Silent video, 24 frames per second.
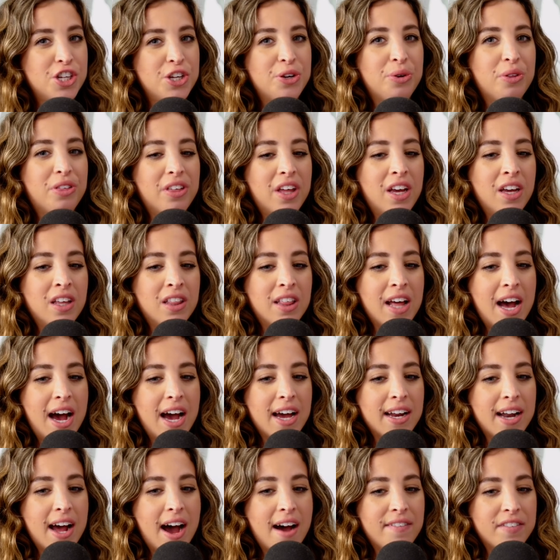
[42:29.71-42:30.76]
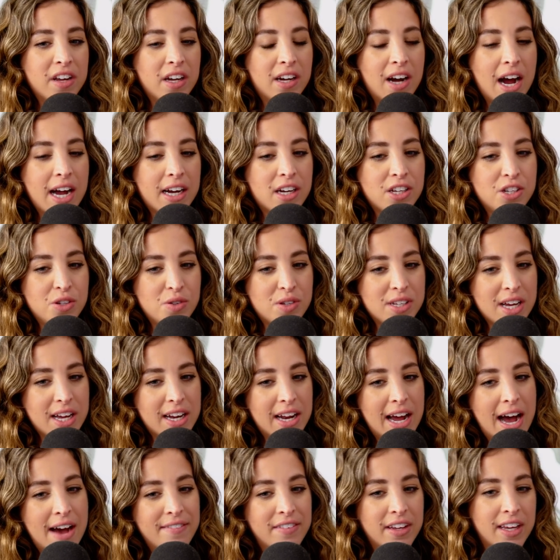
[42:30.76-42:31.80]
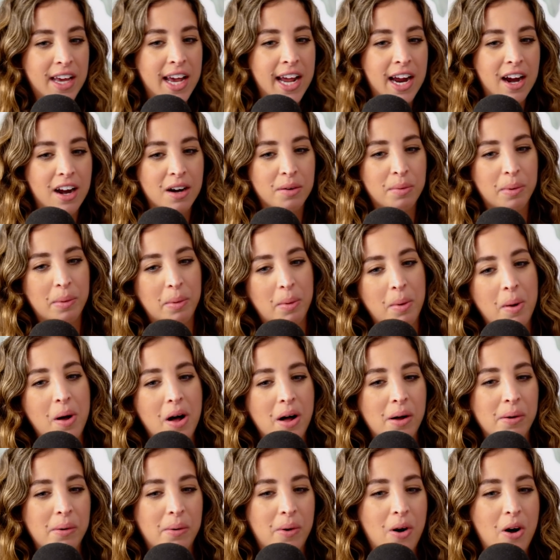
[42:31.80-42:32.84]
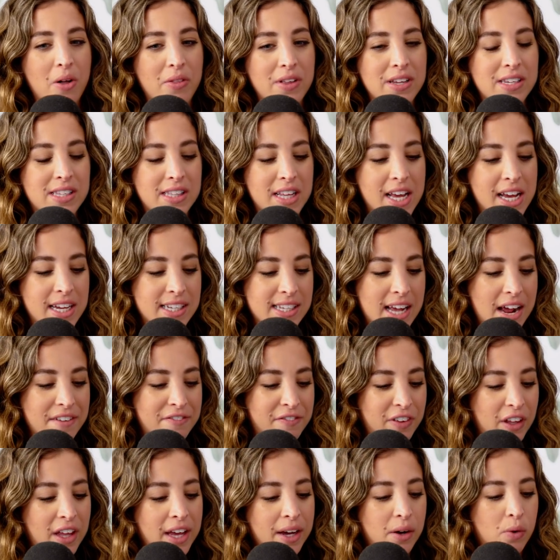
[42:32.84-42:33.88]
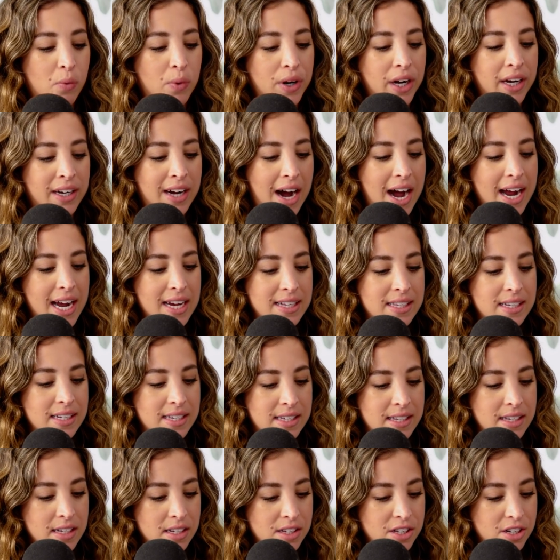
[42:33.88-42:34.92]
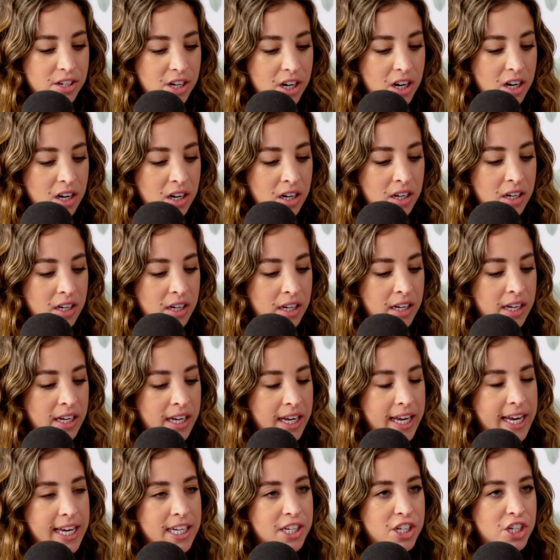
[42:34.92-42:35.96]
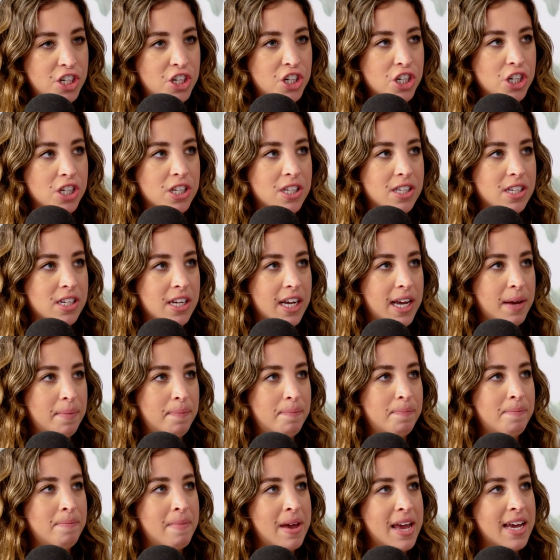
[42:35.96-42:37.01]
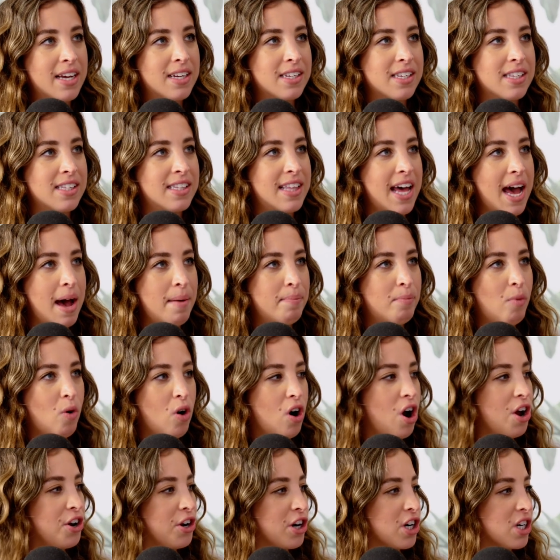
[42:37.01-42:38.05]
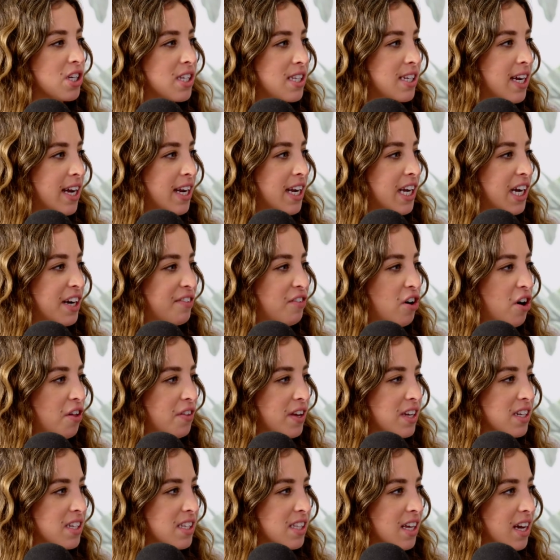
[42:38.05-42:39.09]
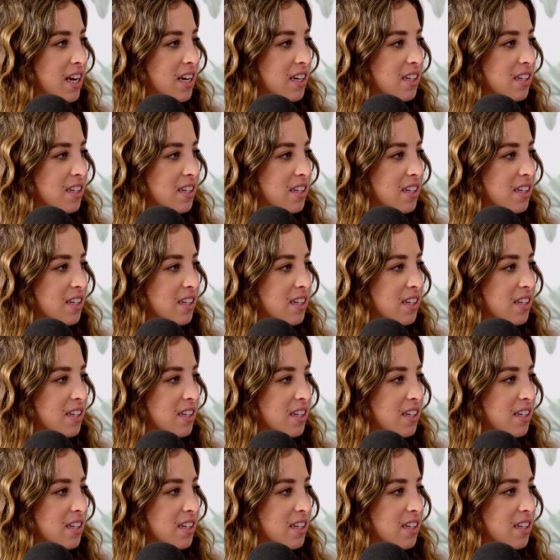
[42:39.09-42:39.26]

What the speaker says: you think that having a guy, because you said having hair, blah, blah, blah, all those things, I feel like when a guy has a sister, it's just, it makes them more understanding of all these things.